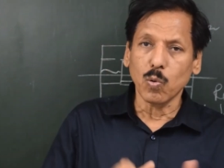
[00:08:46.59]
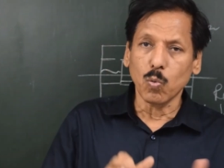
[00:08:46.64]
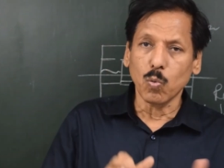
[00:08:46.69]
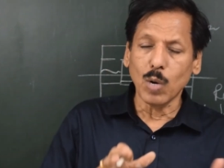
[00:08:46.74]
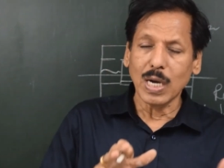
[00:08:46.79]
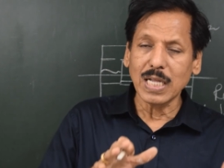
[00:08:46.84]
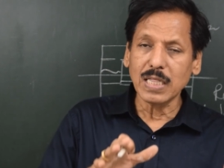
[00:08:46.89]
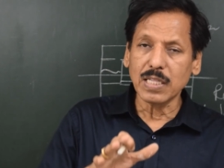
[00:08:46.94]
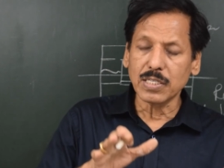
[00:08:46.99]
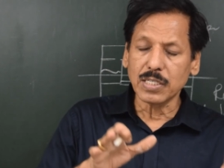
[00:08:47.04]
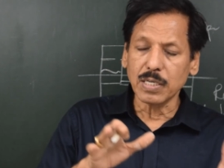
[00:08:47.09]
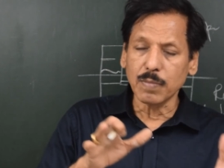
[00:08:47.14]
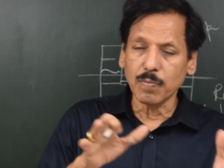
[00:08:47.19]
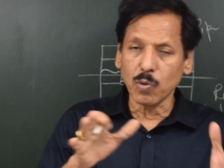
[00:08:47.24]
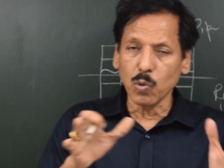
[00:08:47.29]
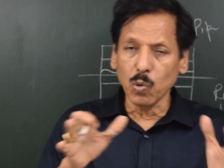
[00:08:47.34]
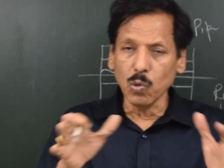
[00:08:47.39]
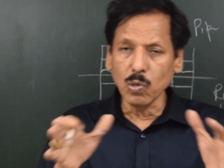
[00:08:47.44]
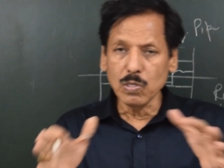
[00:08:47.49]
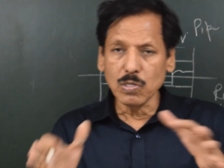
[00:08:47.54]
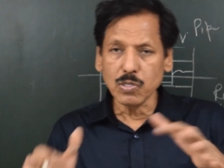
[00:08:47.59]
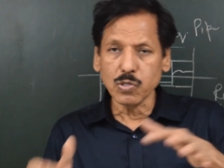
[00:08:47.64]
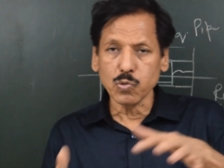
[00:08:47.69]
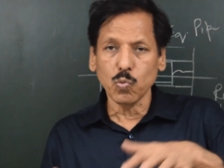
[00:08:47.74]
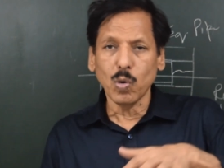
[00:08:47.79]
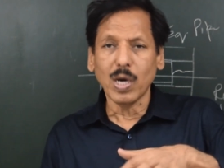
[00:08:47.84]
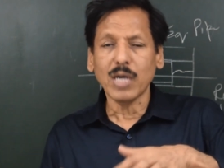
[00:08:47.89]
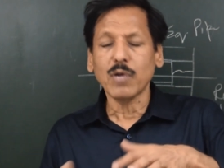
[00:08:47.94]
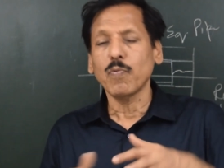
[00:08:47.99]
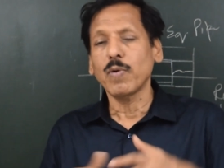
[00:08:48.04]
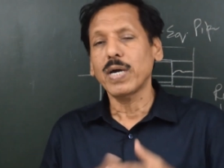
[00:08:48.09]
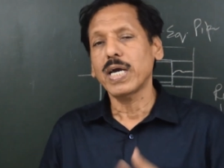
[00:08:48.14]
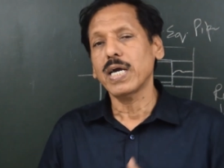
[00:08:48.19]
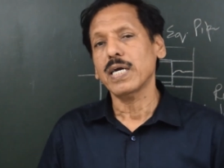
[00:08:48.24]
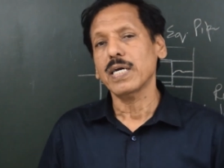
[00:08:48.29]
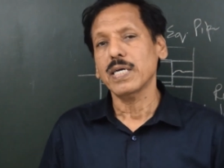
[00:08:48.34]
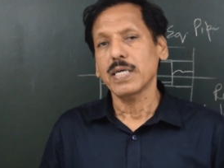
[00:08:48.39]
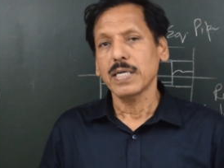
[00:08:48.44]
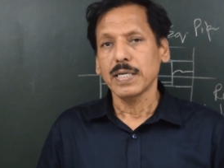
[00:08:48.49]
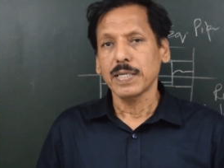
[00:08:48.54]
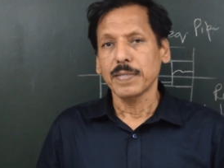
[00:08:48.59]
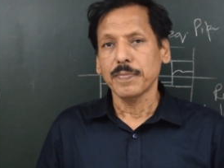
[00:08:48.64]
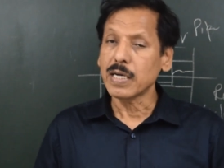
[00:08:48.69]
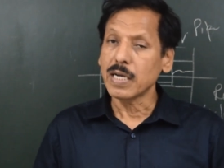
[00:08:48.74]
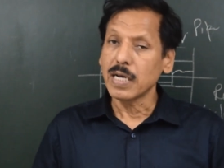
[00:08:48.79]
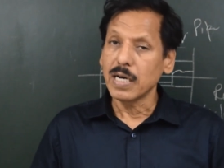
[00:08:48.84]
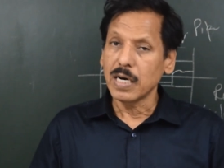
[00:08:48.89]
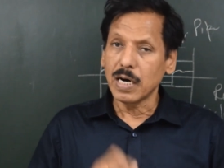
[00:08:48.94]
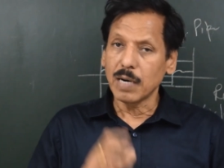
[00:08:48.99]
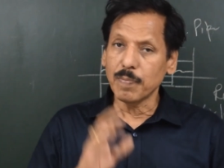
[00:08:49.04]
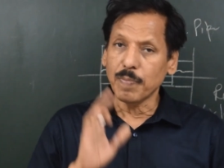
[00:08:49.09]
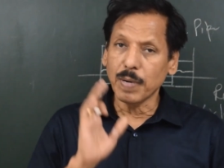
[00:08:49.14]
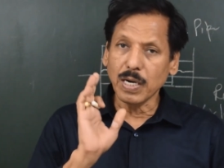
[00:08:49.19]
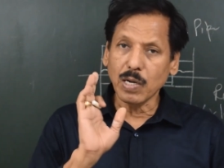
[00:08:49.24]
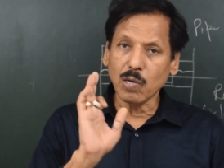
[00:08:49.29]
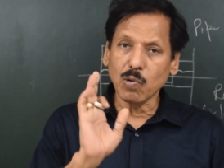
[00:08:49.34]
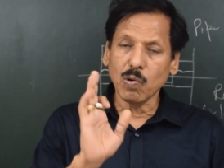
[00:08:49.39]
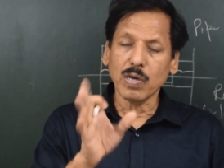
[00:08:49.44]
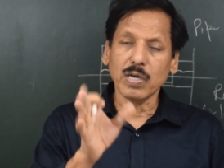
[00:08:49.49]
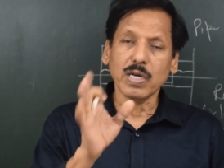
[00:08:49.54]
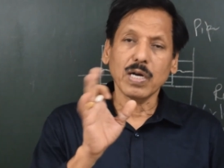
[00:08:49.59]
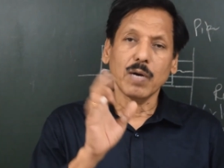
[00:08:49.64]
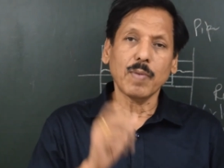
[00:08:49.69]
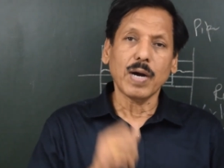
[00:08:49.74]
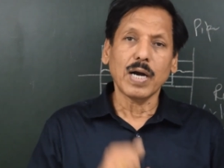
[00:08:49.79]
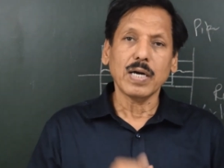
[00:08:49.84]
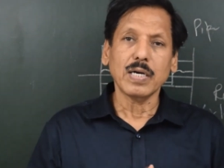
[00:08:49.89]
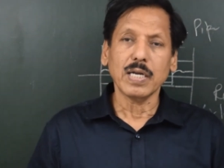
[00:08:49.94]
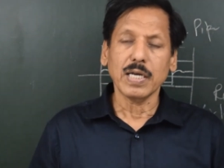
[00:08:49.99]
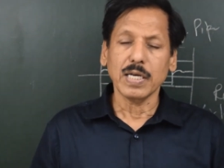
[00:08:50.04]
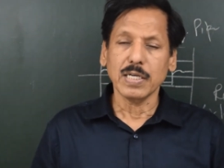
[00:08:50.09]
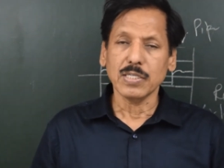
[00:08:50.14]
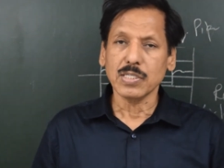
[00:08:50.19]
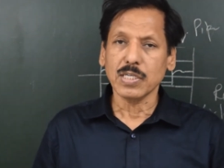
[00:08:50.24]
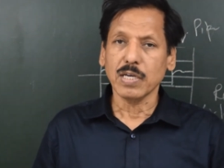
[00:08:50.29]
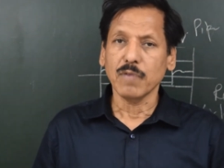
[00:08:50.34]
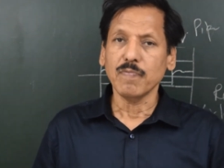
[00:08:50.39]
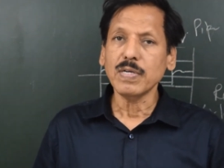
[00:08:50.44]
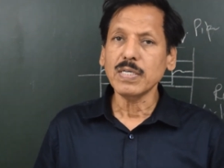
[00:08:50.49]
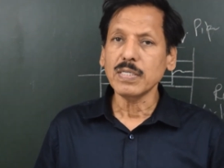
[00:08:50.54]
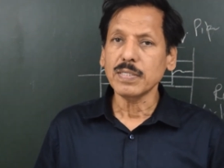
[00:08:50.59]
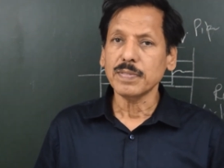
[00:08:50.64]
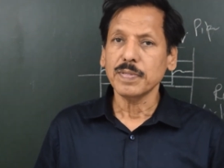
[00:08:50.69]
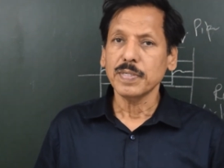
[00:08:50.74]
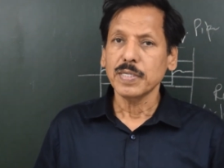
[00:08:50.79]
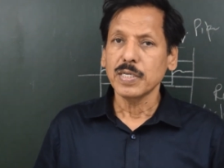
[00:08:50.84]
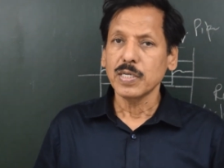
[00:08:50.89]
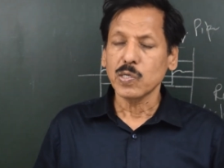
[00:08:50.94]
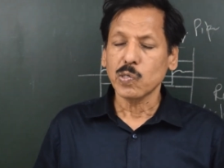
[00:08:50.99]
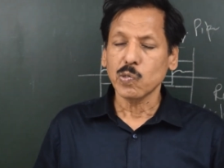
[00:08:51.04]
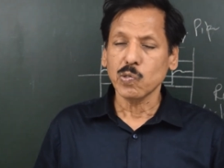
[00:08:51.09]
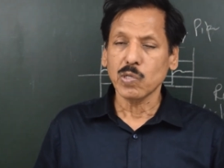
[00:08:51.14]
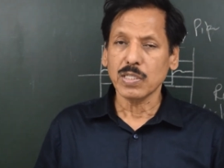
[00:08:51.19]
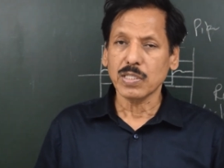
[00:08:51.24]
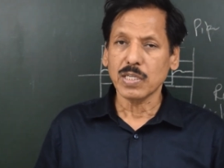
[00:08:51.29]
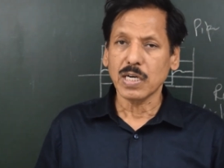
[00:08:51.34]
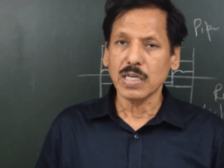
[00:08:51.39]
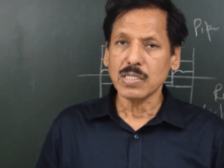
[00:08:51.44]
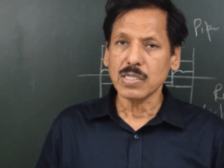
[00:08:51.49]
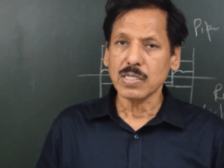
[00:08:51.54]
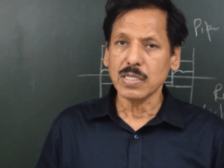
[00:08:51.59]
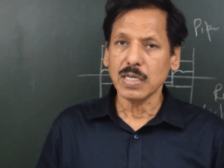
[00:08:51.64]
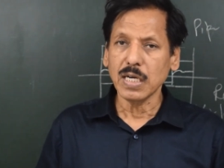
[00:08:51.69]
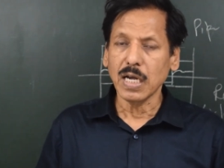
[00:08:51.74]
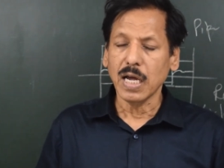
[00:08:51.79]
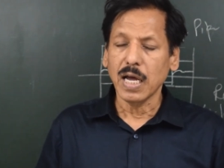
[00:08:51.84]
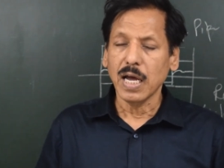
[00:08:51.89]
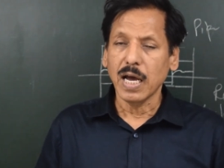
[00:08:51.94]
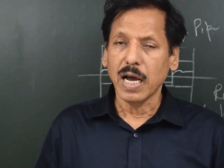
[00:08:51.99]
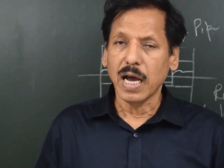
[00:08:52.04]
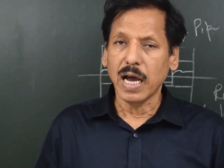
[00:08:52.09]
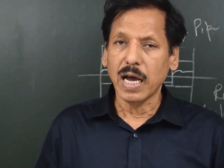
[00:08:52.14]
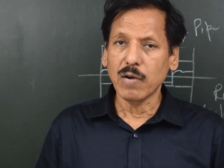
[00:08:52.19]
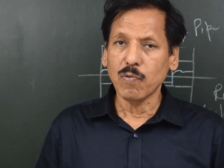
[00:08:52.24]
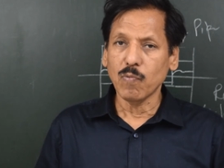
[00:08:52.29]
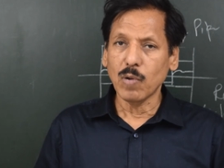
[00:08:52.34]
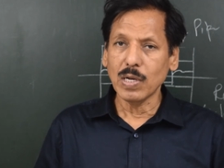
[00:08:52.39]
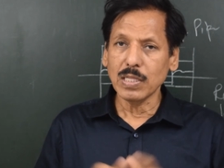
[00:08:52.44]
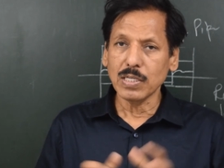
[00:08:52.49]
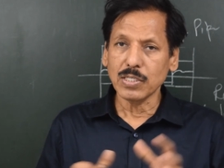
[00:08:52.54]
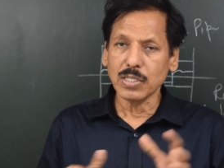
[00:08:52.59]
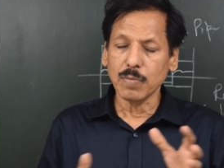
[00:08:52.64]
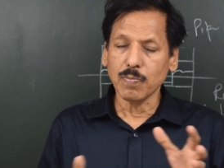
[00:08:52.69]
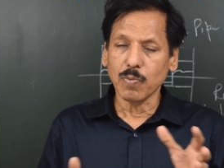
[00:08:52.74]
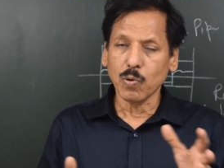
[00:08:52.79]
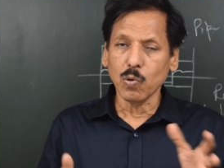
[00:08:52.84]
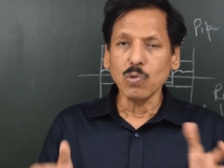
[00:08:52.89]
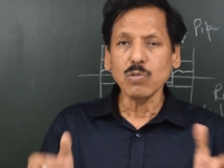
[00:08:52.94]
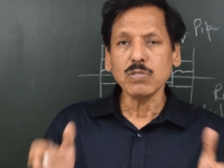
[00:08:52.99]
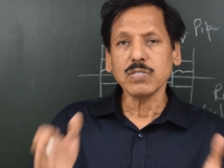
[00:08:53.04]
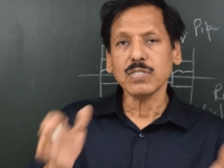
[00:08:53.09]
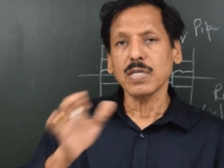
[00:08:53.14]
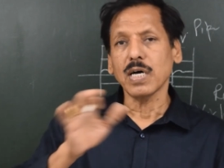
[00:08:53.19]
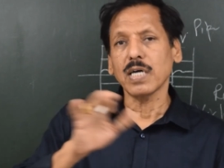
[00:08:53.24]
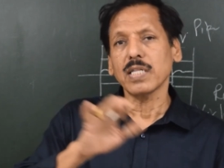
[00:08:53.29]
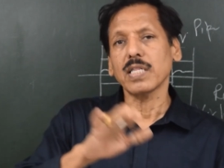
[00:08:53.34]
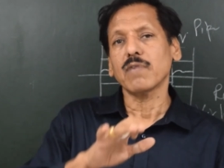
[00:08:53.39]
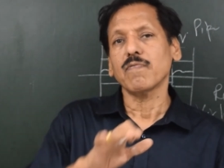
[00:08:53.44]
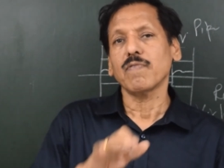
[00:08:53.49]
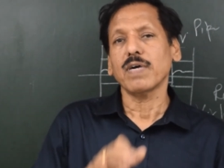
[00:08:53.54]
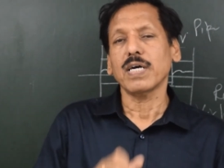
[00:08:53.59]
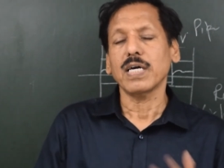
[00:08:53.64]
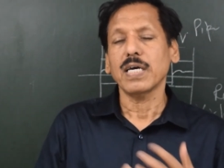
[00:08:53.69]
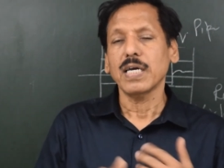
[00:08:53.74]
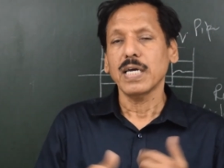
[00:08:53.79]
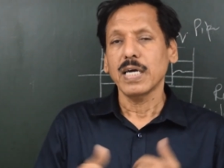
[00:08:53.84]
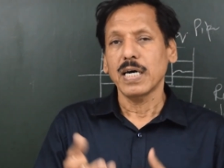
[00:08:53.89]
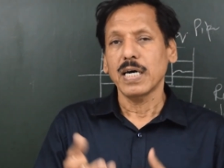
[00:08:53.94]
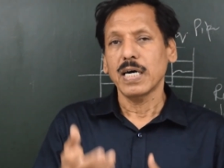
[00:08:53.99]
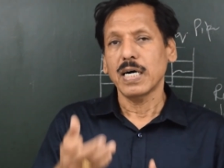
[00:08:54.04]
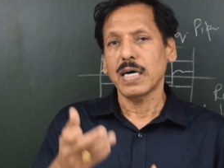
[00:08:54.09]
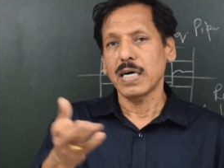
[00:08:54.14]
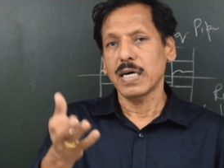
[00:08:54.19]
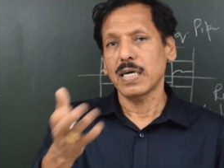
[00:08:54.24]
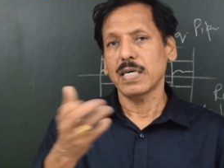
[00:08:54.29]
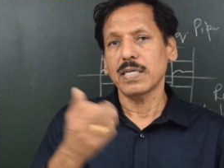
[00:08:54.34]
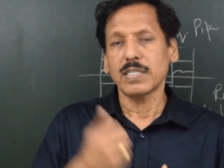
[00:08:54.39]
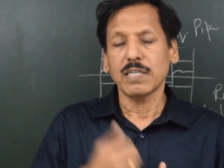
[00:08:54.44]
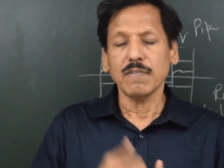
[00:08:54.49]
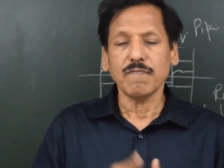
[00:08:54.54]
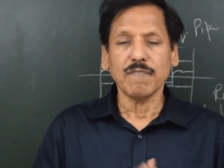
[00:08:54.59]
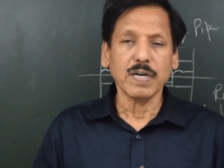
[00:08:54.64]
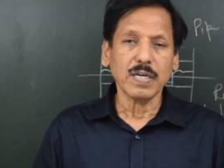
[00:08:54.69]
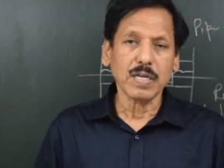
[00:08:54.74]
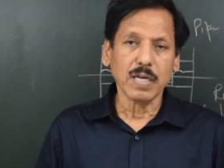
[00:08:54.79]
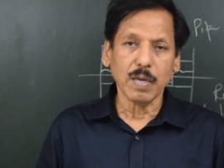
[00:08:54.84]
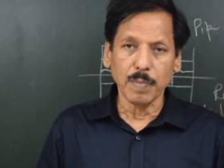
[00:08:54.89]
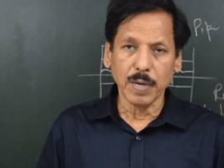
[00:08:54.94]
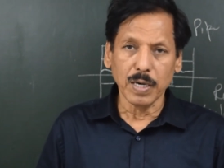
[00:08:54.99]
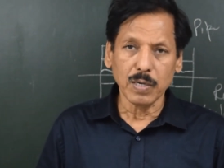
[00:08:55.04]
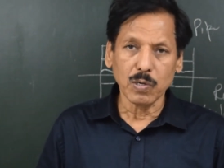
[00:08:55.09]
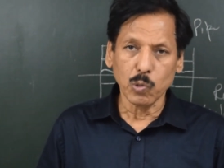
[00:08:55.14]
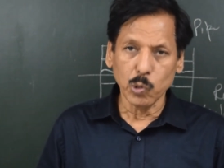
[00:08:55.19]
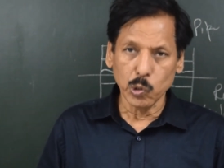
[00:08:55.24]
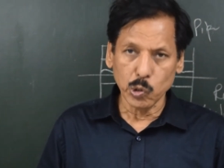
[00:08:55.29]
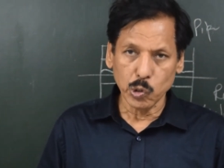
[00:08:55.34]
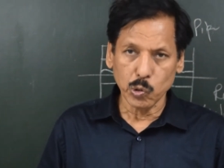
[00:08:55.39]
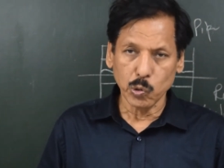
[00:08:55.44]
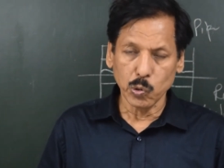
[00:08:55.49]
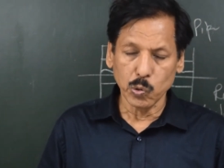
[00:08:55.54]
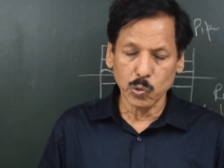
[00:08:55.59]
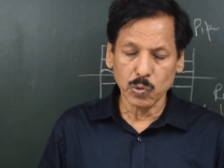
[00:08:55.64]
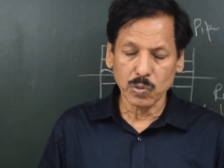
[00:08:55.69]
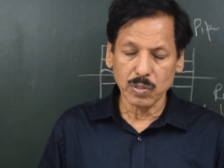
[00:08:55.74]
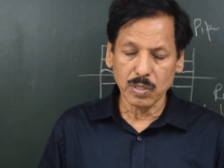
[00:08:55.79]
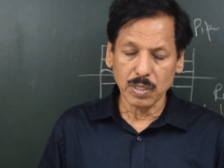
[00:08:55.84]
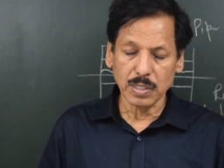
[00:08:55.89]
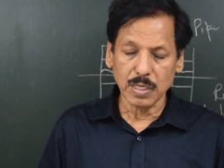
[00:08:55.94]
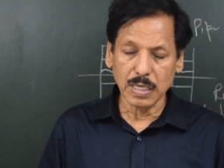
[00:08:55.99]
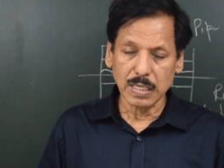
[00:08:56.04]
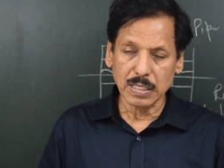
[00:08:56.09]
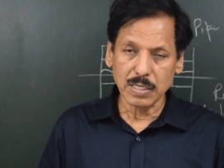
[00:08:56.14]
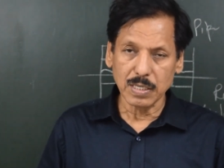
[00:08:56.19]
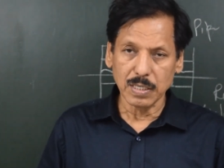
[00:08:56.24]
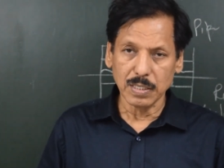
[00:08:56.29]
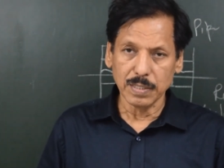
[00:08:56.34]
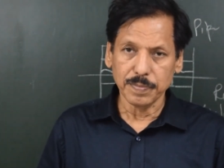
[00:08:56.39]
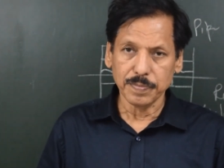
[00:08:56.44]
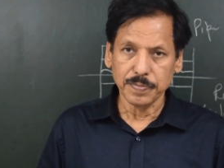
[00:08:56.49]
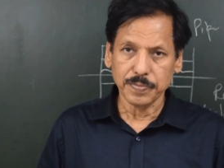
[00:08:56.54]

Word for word: While the ship rolls one way, a particular command is given to the thruster, and while the ship rolls the other way, a different command goes to the thruster.